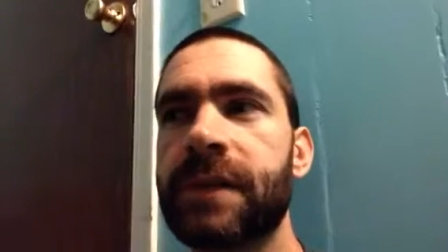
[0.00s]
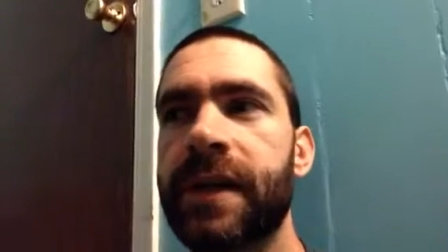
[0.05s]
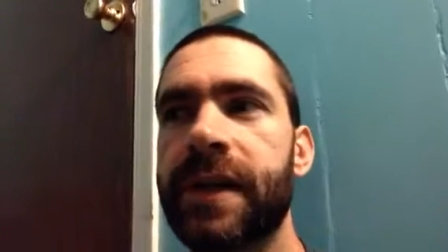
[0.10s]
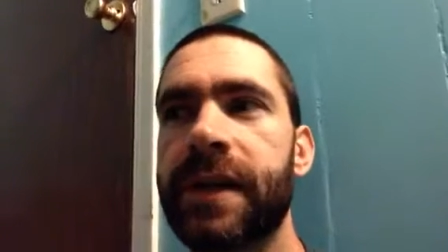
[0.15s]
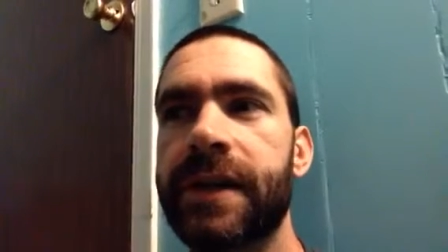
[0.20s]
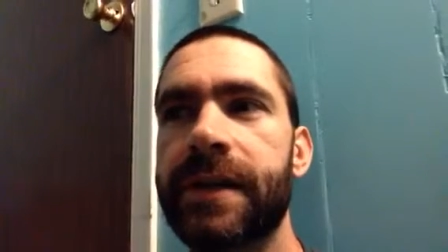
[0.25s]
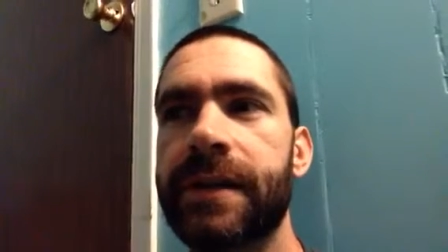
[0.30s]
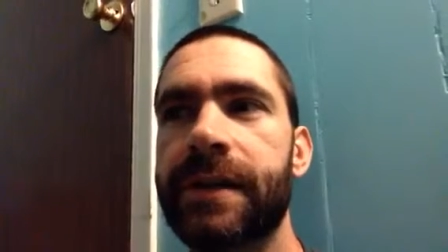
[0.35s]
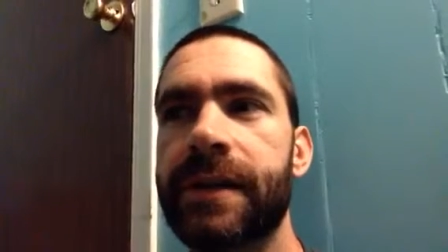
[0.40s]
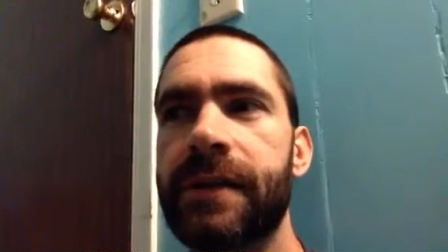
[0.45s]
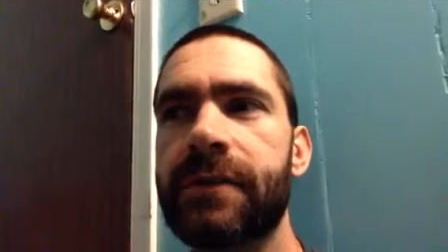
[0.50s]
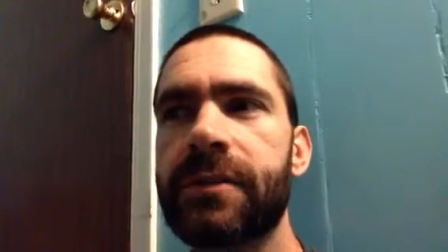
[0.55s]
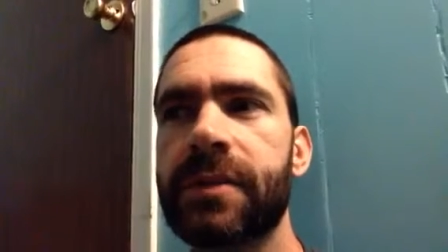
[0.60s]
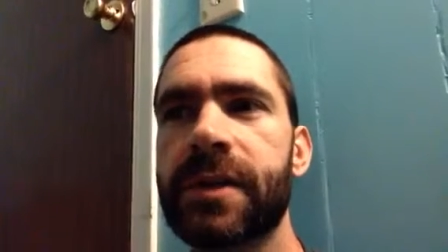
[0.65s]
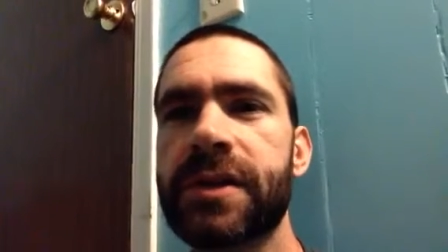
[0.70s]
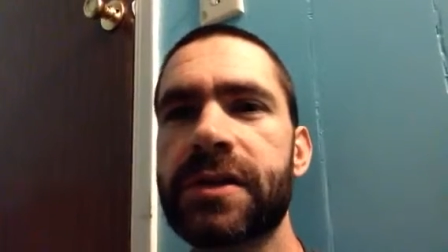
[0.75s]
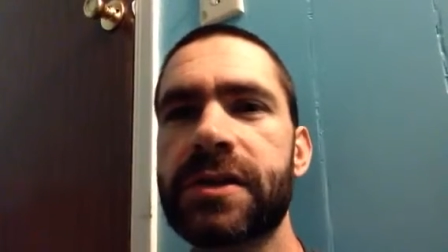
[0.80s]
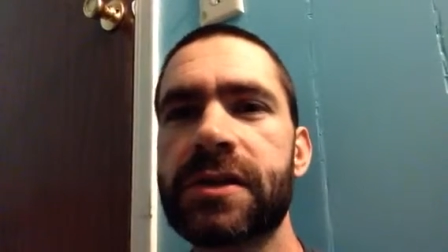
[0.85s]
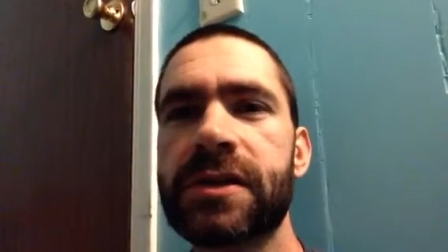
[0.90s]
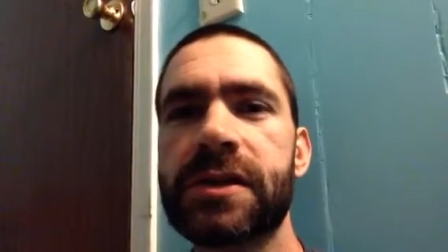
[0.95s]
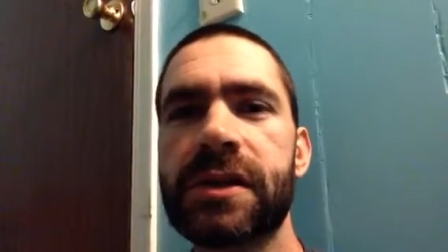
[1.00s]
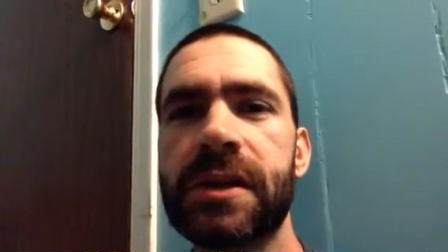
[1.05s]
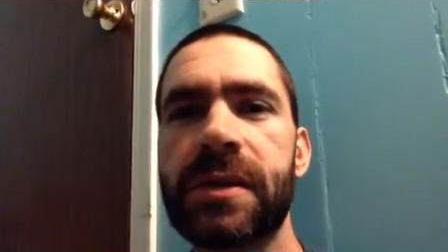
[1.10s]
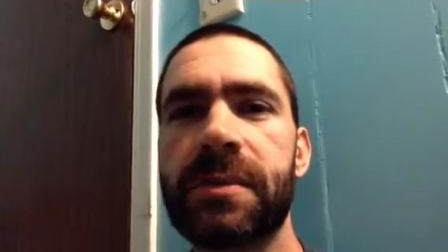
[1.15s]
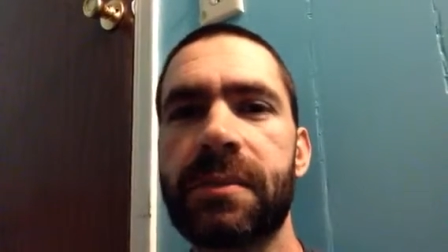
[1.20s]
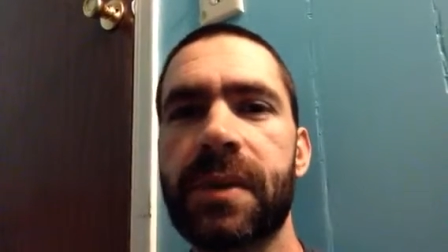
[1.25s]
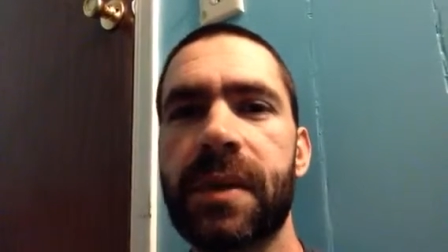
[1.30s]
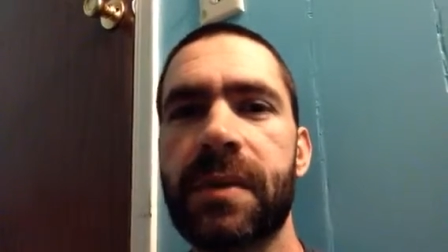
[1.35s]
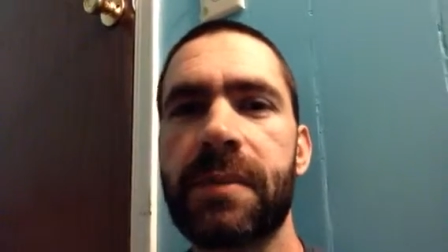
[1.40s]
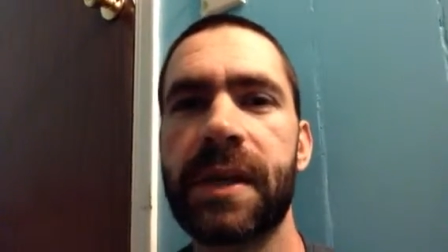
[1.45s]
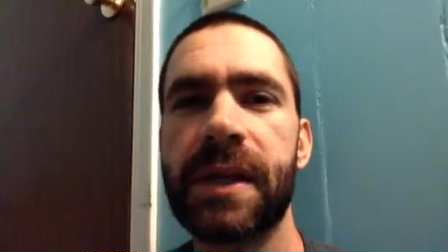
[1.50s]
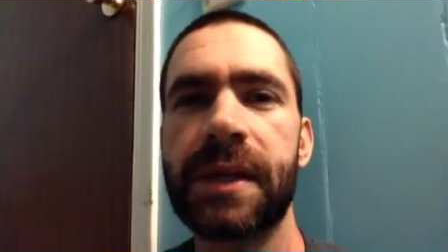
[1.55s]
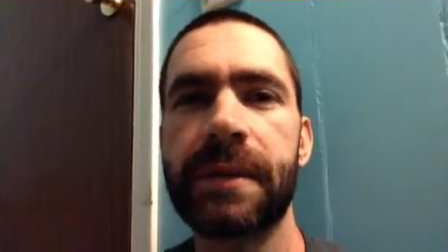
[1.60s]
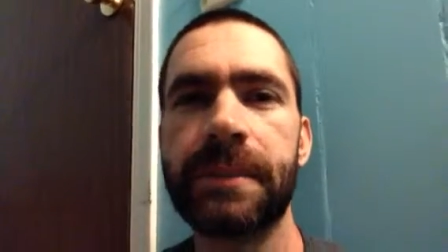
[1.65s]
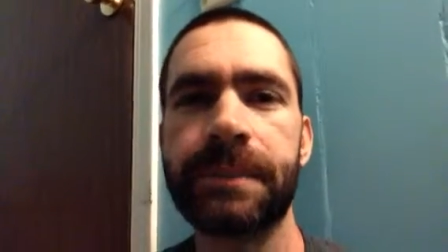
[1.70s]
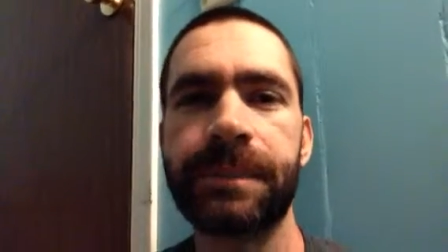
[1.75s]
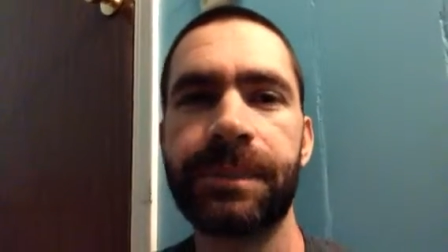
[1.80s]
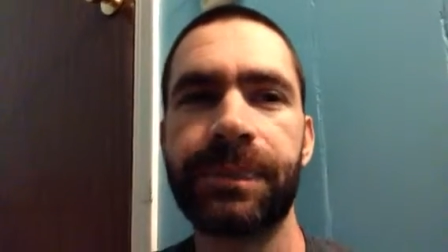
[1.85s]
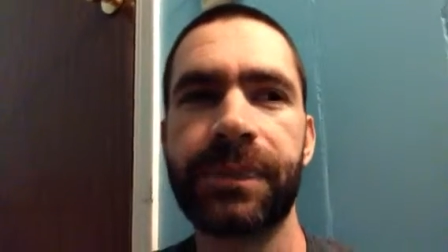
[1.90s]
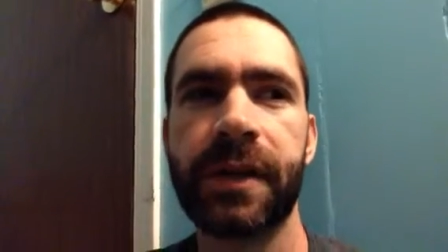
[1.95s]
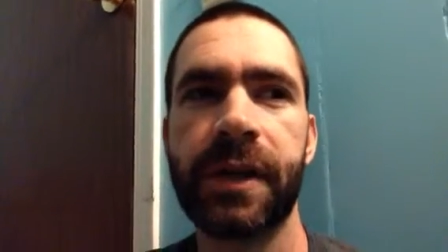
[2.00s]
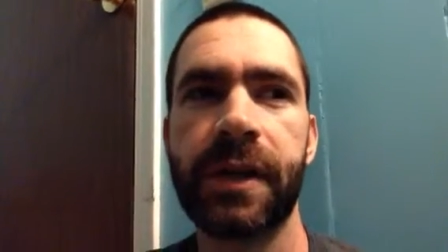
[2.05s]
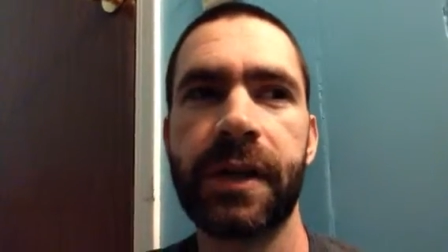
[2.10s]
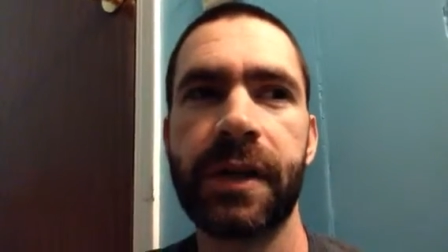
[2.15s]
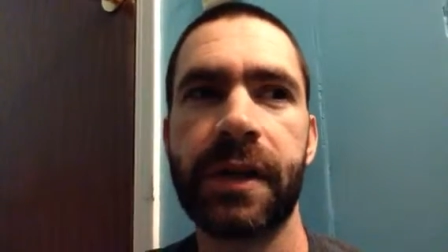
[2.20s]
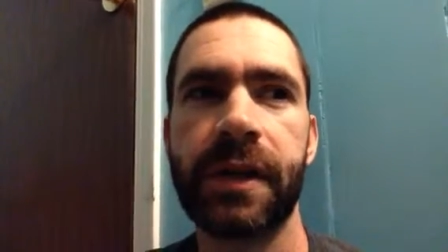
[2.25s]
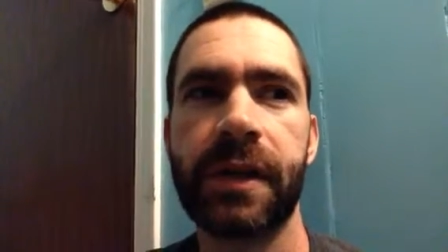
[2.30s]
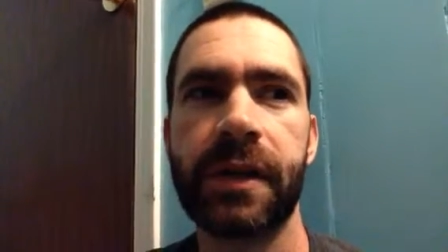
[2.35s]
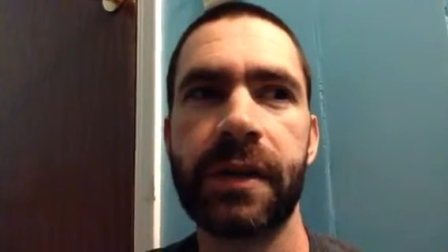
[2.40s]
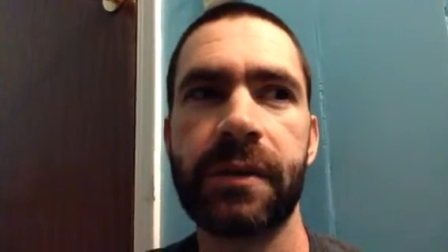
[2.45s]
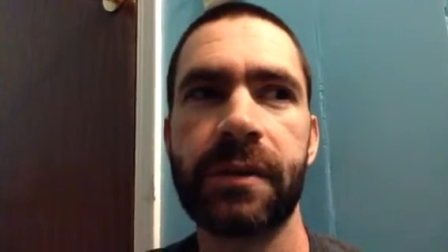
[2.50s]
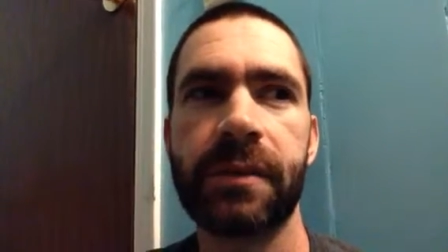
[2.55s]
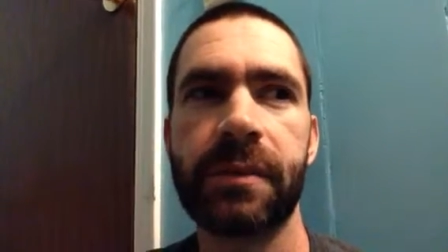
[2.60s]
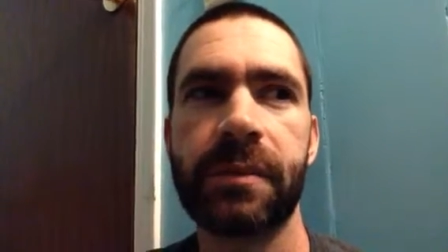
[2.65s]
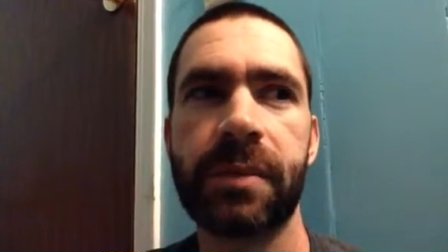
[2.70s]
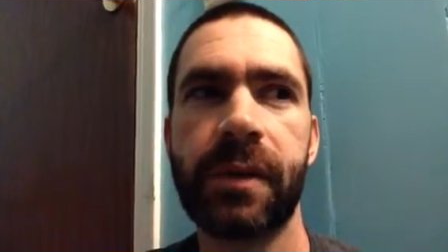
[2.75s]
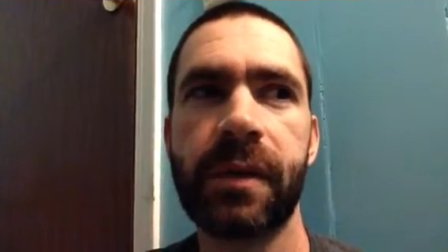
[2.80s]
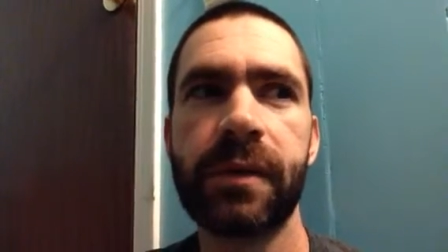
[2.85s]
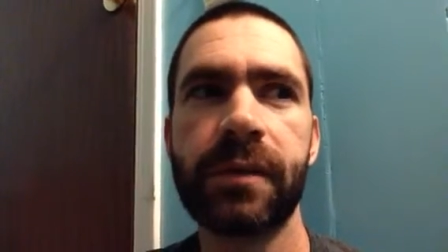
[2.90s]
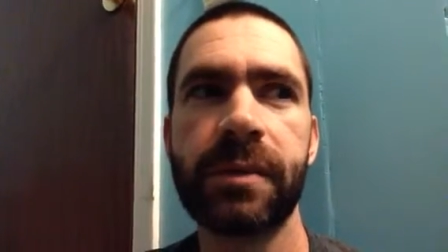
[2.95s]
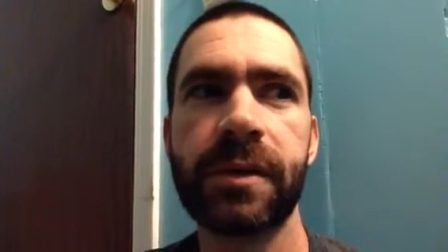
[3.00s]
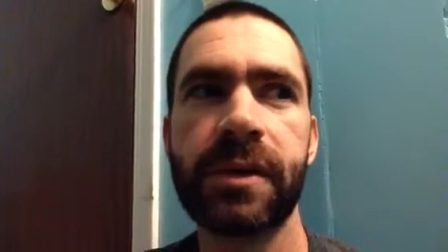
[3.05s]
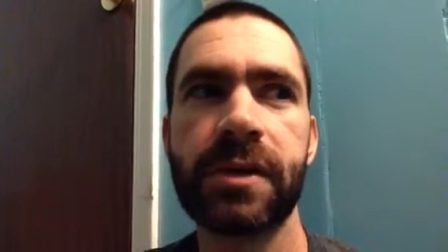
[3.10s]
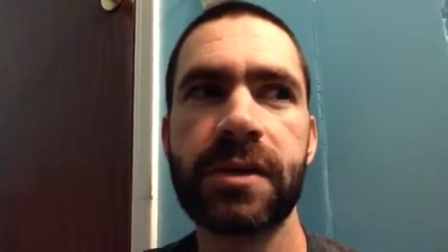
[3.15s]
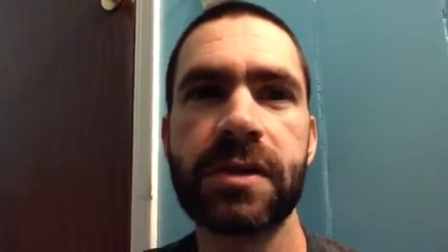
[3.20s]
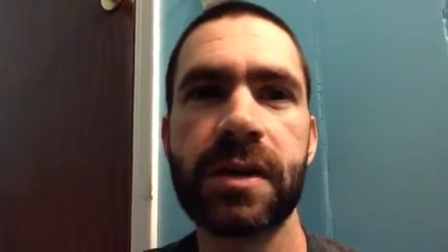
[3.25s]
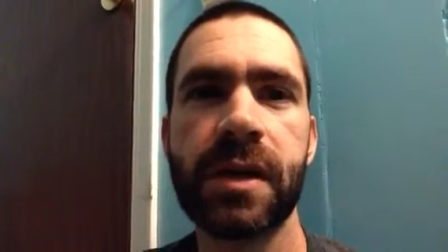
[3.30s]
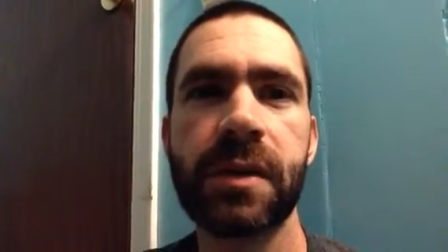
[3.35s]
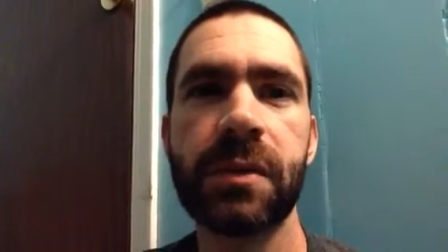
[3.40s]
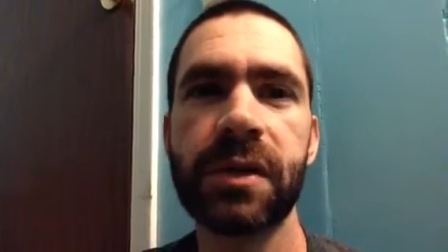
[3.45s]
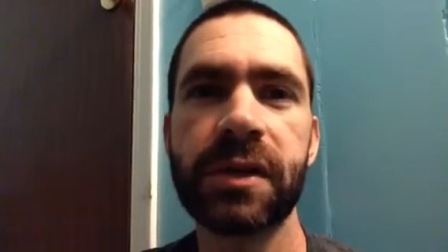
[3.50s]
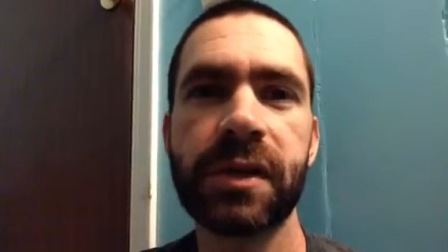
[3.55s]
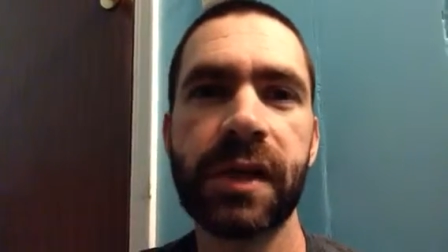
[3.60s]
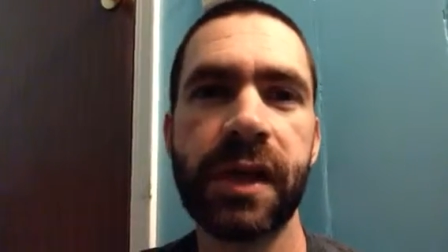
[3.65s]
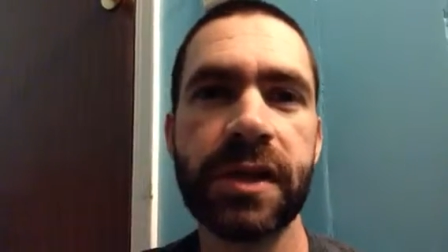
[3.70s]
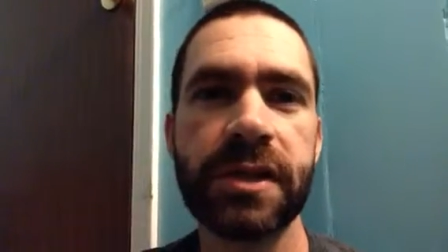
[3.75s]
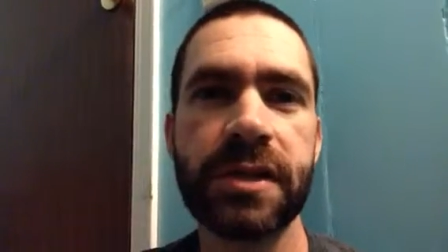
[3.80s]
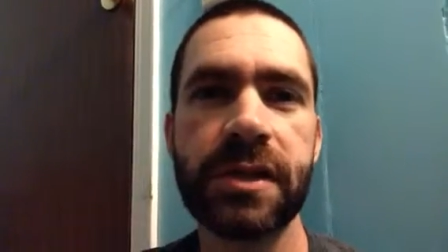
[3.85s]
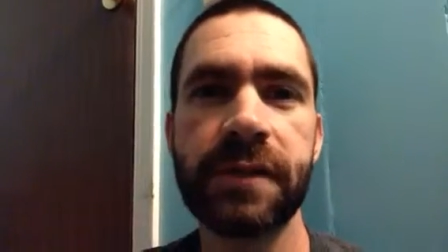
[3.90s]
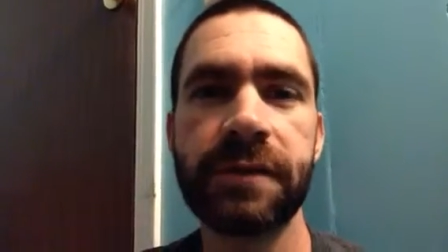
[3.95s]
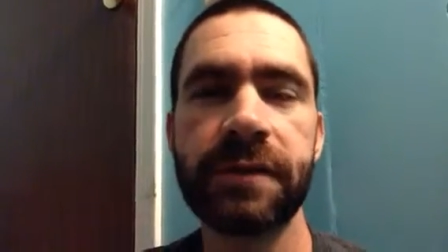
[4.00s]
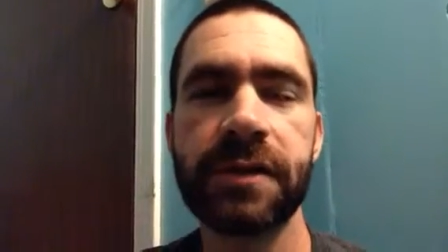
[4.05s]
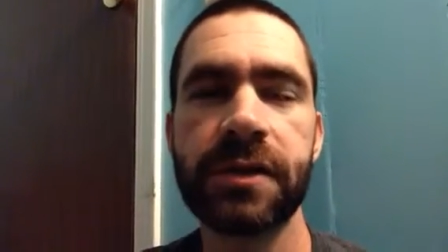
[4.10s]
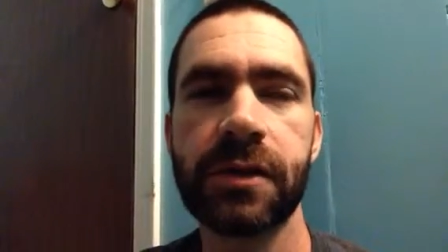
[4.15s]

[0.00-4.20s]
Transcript: And everybody's asleep but me. And probably because I work night shift,